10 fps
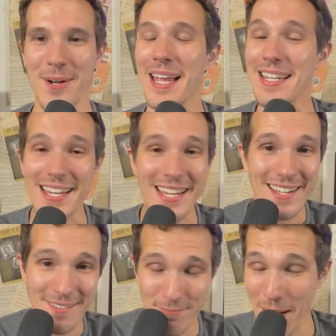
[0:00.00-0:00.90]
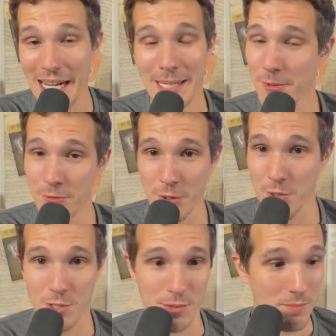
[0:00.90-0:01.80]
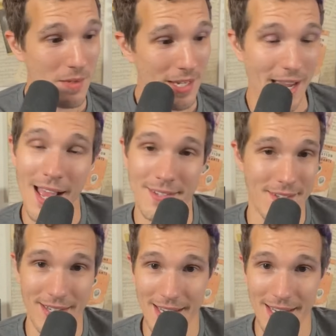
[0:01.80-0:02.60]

And Matt Eberflus has